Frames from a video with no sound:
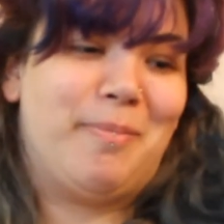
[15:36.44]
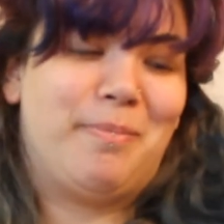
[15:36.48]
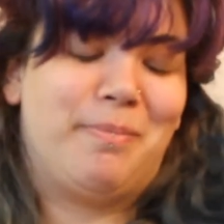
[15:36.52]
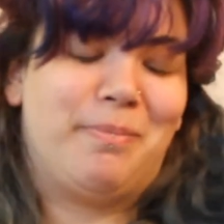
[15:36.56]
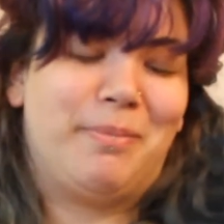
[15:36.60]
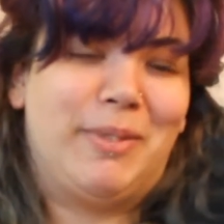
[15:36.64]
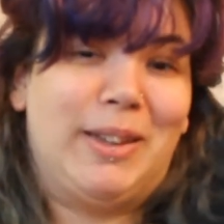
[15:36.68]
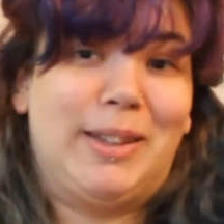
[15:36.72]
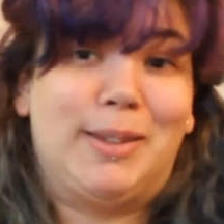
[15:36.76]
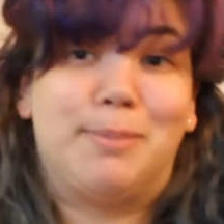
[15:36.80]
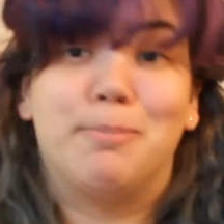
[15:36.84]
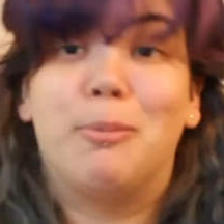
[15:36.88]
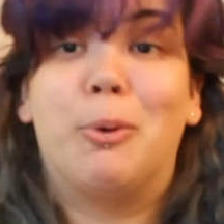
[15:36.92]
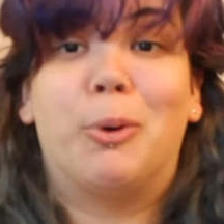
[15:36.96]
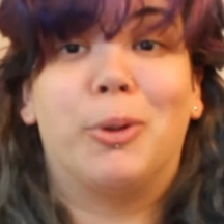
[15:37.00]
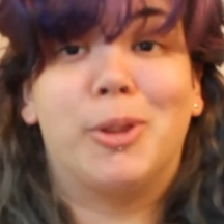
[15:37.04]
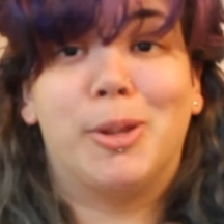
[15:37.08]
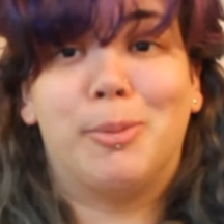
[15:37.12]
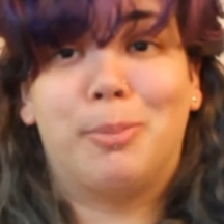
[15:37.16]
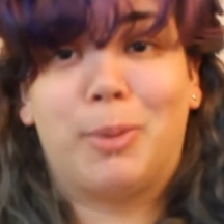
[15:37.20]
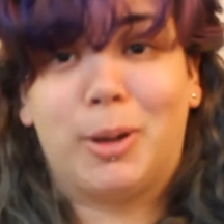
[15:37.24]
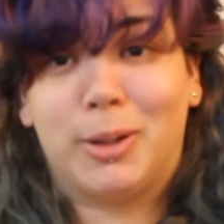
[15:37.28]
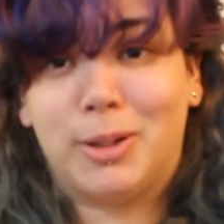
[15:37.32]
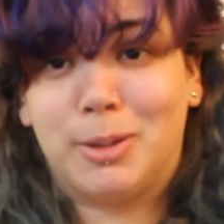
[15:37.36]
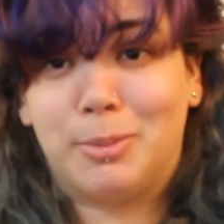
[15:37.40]
It's more
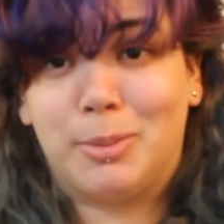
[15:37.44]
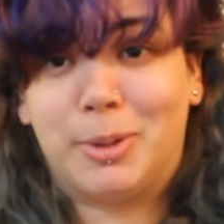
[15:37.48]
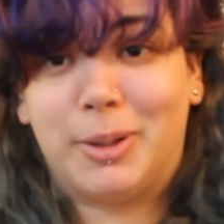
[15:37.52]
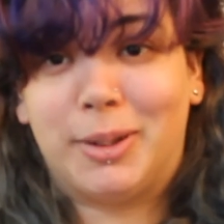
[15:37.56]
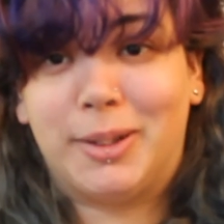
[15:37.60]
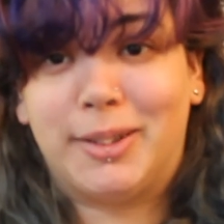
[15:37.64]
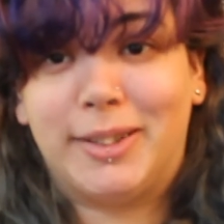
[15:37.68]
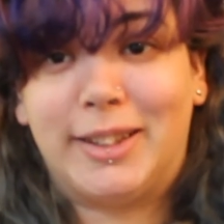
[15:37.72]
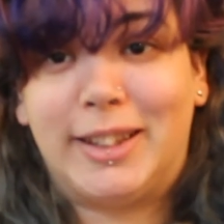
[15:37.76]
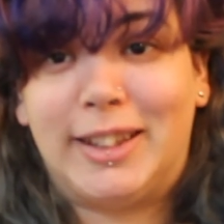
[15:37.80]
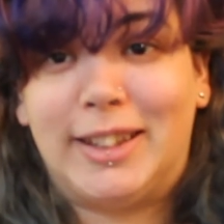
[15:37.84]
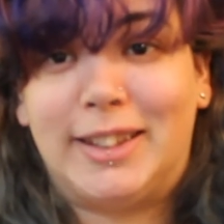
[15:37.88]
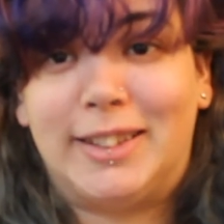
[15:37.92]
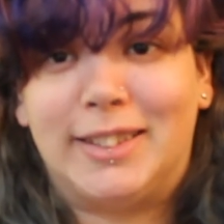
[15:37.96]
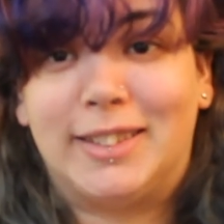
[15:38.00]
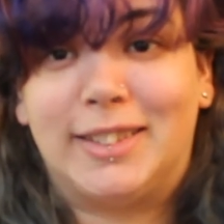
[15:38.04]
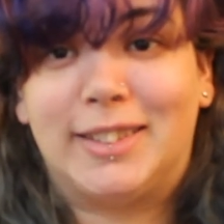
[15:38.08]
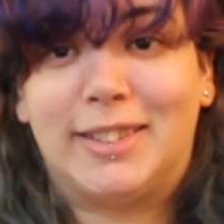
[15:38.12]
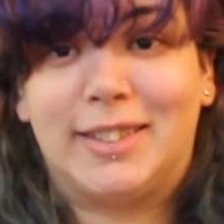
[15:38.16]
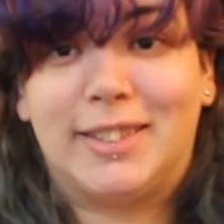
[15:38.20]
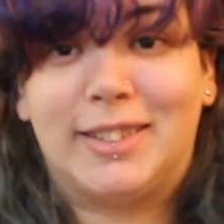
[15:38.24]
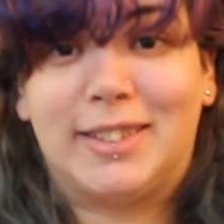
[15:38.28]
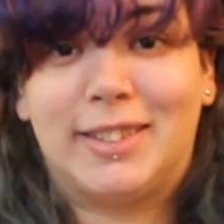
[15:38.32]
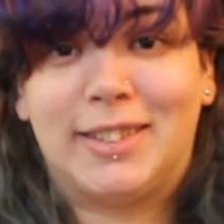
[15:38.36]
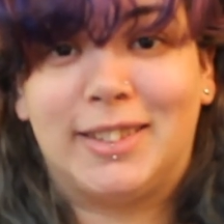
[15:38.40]
than possible.
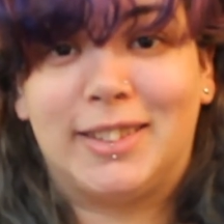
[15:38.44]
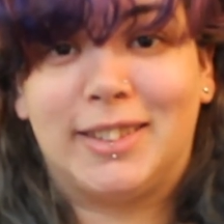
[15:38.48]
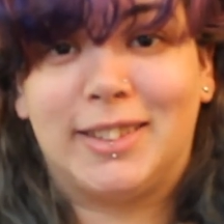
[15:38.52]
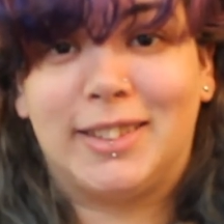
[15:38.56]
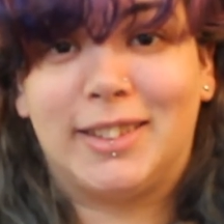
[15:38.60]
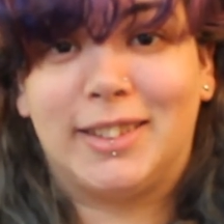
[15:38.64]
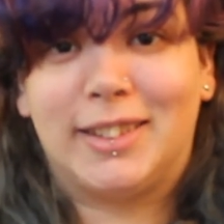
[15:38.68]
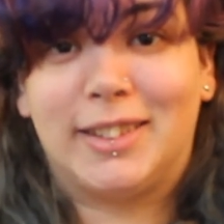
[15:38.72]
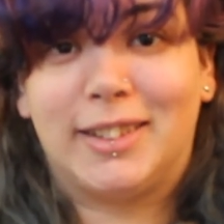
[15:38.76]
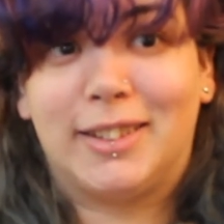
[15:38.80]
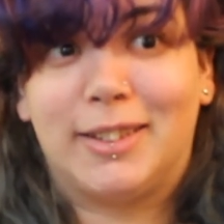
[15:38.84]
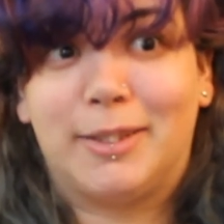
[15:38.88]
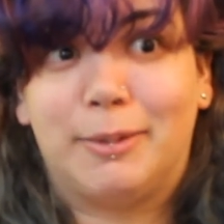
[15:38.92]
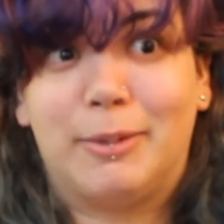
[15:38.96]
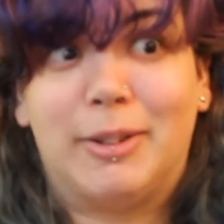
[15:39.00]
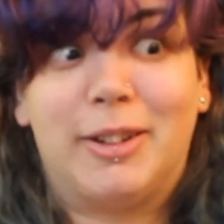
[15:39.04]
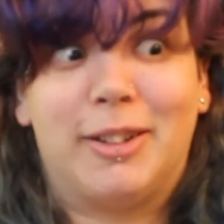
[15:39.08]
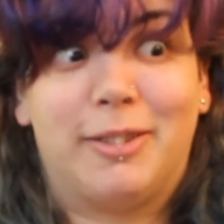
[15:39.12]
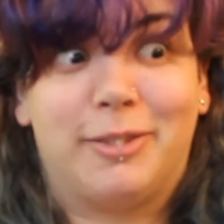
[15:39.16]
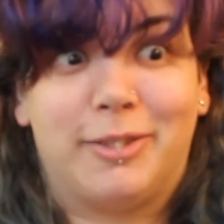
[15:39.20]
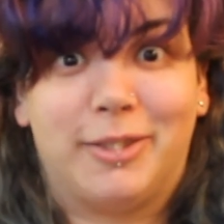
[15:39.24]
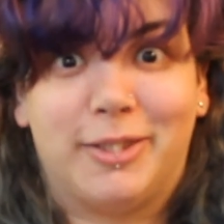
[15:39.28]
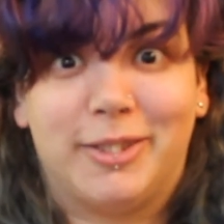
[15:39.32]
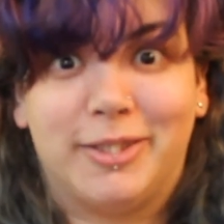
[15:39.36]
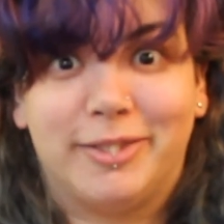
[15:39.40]
It's
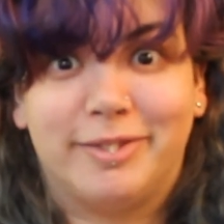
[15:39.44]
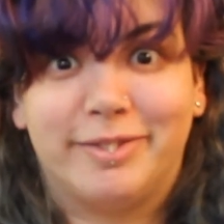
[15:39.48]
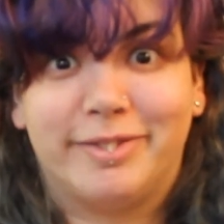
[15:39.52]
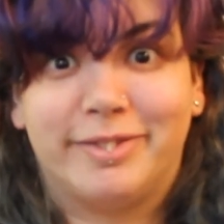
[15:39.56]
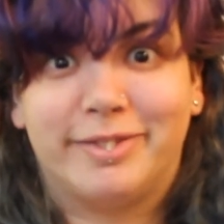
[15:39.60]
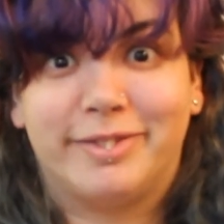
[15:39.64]
wonderful.